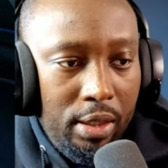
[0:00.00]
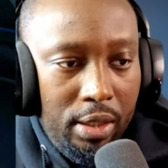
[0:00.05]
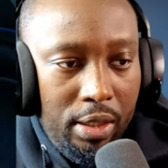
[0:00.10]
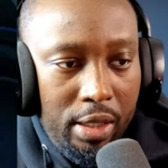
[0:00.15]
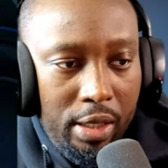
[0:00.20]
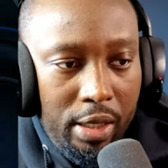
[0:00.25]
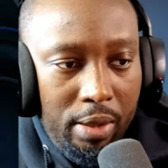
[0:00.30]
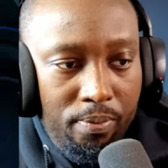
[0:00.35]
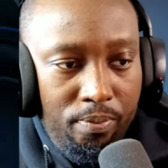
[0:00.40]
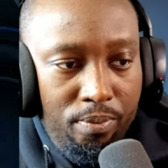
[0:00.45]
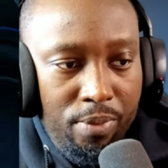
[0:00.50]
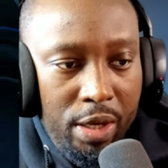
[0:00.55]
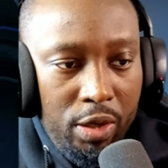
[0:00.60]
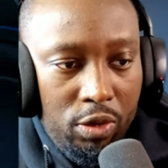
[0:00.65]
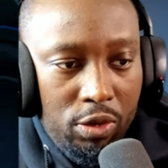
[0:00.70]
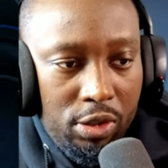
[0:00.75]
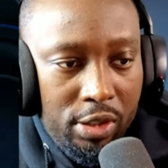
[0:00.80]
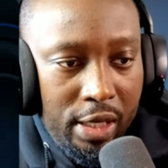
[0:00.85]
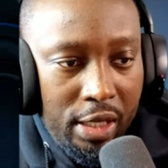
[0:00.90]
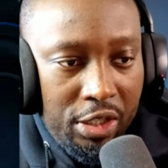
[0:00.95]
the
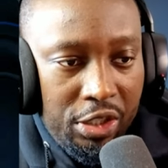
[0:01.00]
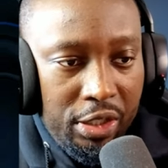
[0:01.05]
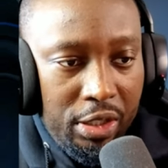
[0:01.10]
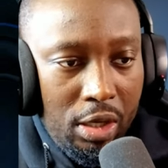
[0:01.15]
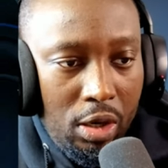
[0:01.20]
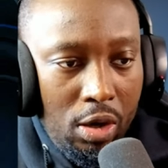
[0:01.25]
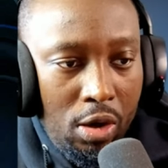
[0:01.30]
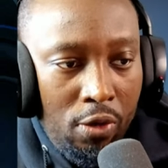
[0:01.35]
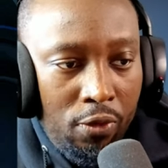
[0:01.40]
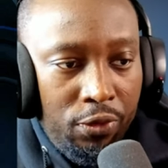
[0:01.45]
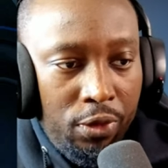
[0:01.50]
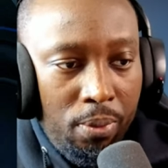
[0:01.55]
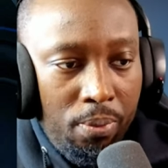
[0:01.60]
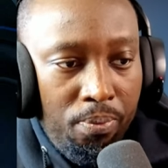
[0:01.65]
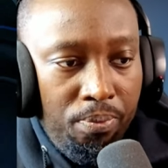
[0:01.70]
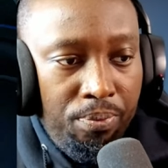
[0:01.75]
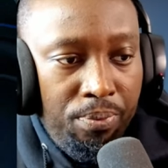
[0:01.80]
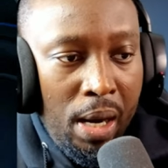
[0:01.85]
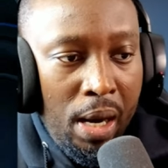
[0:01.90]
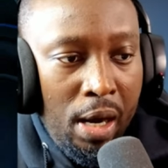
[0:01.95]
middle section of the
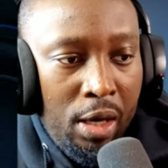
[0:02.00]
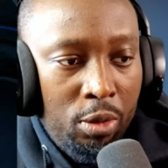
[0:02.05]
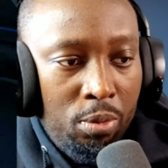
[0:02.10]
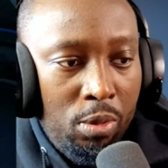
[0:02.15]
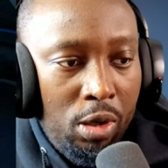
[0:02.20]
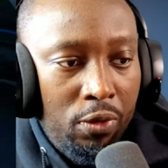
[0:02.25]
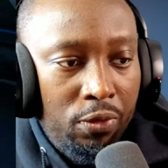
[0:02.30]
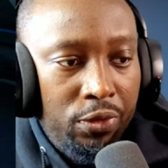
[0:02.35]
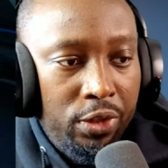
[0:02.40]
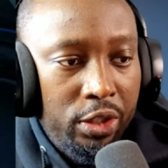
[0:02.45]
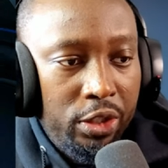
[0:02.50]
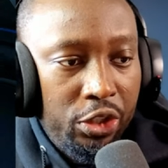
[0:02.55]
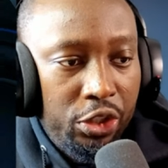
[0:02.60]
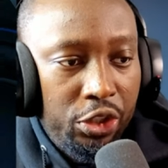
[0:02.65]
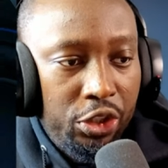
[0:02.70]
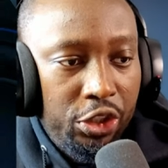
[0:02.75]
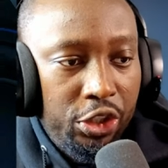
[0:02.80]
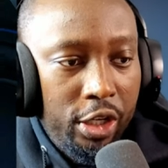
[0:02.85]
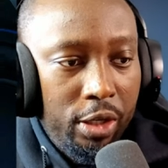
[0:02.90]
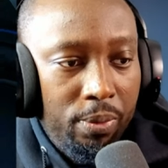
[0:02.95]
bottom of this
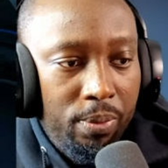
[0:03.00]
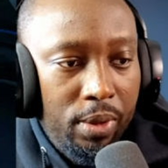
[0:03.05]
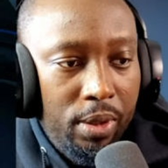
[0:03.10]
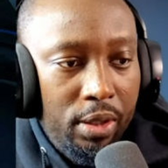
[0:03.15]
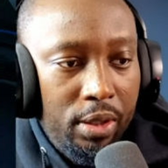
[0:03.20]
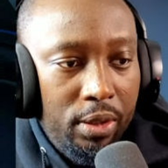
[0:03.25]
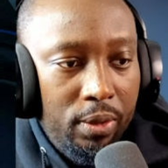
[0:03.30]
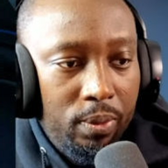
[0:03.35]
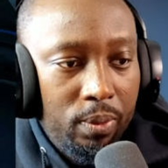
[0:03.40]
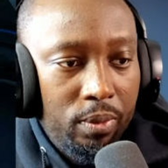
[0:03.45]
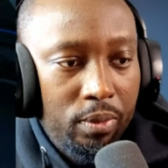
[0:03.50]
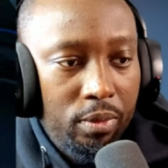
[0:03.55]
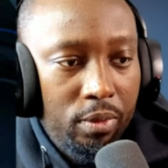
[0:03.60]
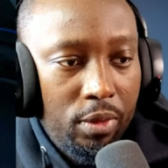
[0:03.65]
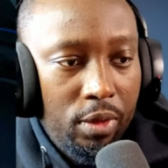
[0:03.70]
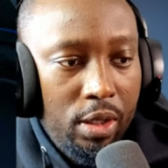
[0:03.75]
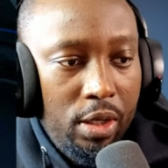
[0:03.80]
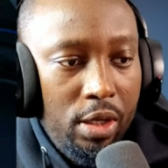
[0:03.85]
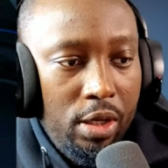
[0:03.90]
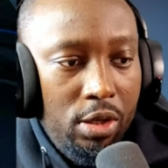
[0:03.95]
ship.
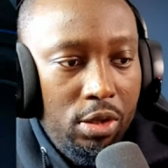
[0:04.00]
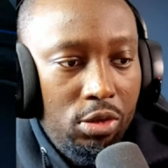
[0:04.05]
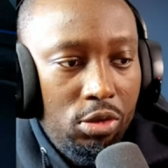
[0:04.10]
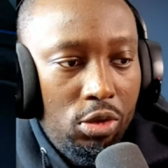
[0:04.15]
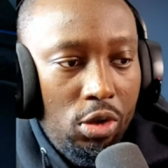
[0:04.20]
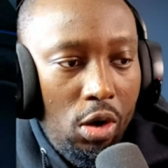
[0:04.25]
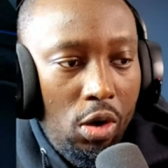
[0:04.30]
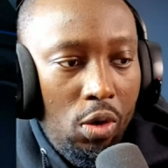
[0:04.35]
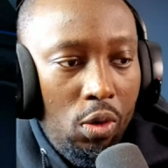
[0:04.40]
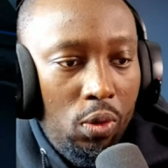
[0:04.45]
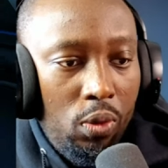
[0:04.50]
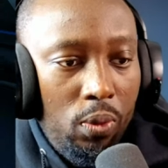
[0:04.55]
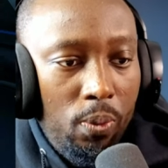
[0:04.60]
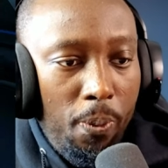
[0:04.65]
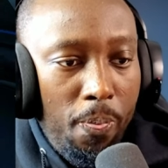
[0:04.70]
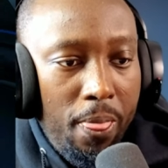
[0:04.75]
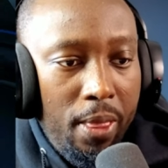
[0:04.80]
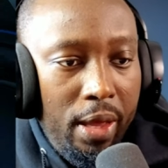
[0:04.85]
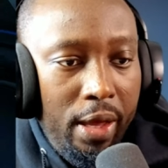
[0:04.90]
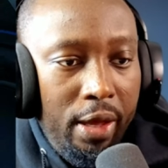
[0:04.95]
So
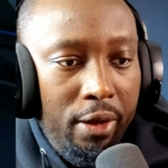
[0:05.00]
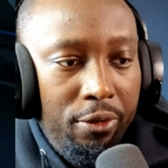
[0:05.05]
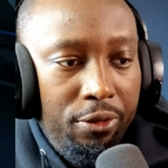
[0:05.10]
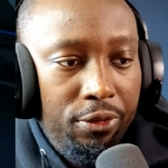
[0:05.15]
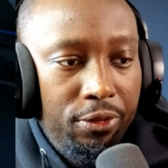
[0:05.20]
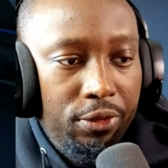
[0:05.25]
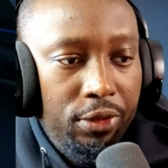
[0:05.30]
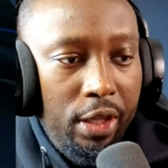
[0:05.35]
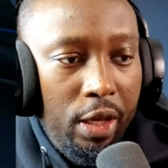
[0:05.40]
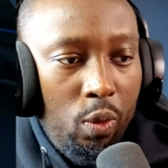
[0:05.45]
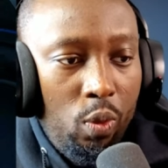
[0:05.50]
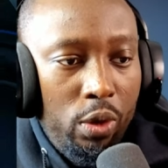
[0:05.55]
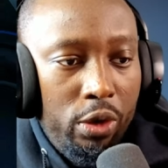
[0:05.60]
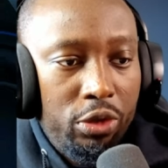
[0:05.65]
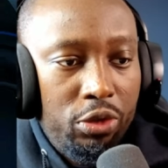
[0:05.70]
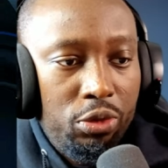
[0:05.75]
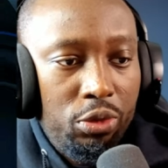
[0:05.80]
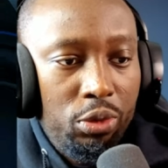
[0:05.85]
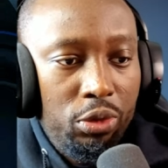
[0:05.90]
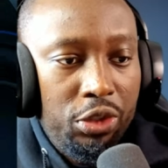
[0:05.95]
if they were
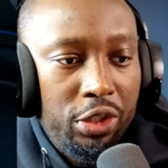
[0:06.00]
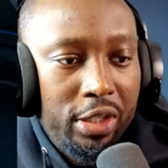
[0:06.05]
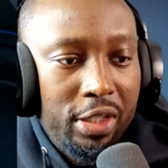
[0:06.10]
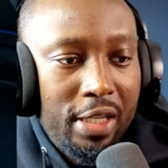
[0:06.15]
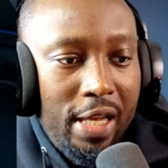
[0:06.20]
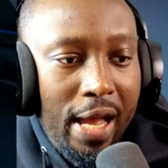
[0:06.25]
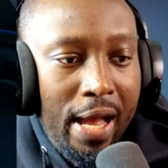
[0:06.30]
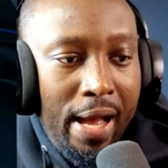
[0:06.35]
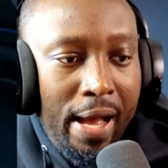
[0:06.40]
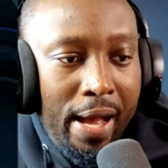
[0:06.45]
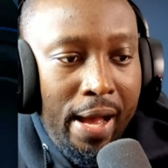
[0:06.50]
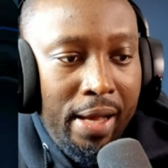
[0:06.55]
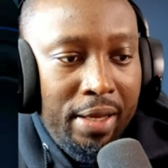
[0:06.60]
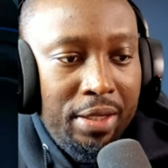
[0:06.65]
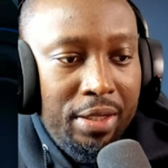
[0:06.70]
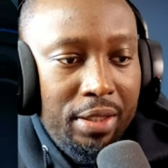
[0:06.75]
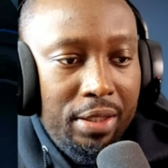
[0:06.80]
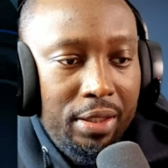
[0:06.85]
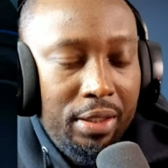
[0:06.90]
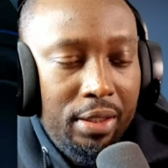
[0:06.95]
to just
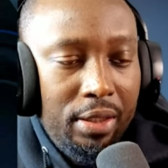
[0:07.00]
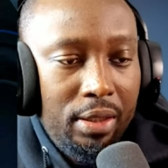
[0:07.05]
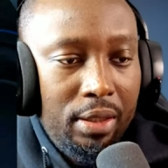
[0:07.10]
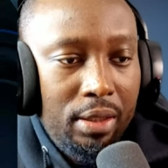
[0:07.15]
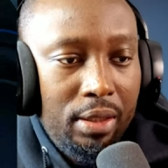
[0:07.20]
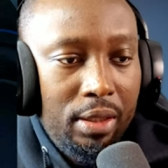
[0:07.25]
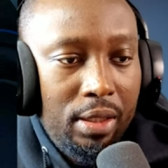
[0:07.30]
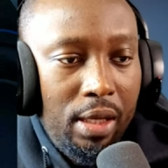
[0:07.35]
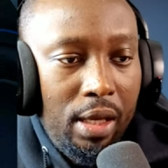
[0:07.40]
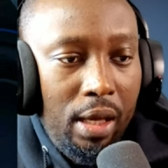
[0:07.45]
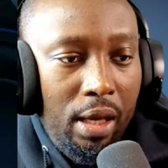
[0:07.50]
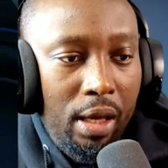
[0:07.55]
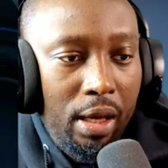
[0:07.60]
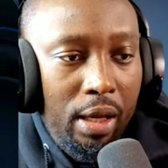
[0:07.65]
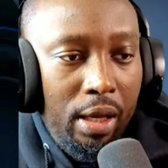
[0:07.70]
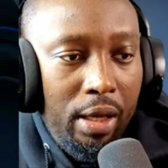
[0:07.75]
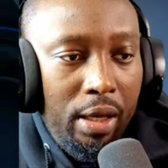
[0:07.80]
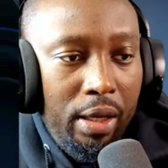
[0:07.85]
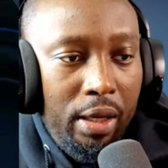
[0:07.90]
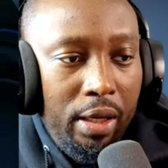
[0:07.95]
add
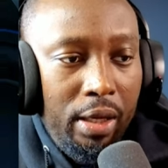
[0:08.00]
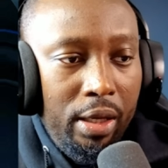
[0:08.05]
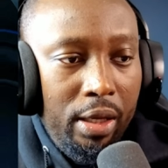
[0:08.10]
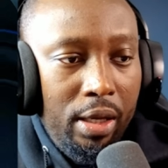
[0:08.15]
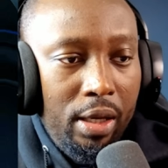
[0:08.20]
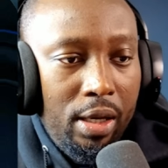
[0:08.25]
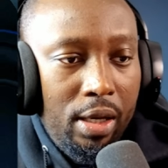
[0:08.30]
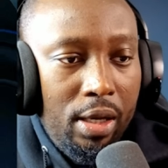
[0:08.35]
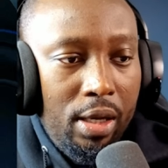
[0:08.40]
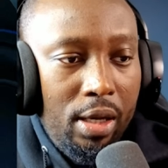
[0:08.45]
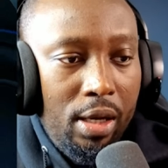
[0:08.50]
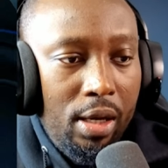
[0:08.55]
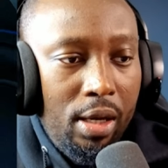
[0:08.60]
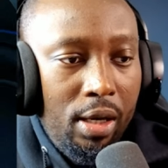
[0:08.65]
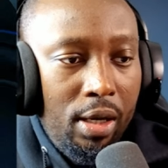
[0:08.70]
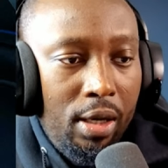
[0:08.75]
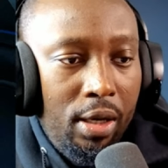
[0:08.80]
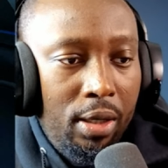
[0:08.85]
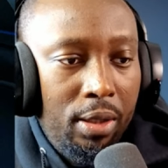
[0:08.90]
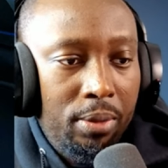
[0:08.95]
a,
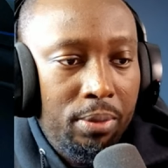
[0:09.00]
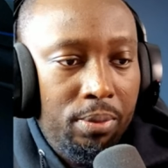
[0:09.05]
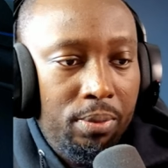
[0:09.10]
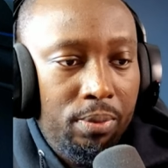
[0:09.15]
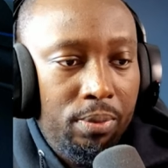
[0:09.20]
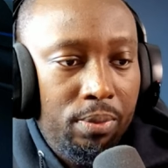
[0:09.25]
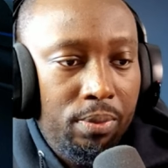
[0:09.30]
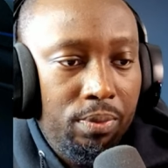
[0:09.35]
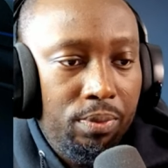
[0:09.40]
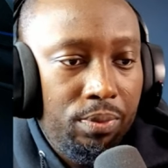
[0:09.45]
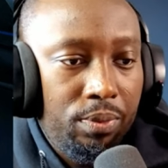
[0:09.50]
um,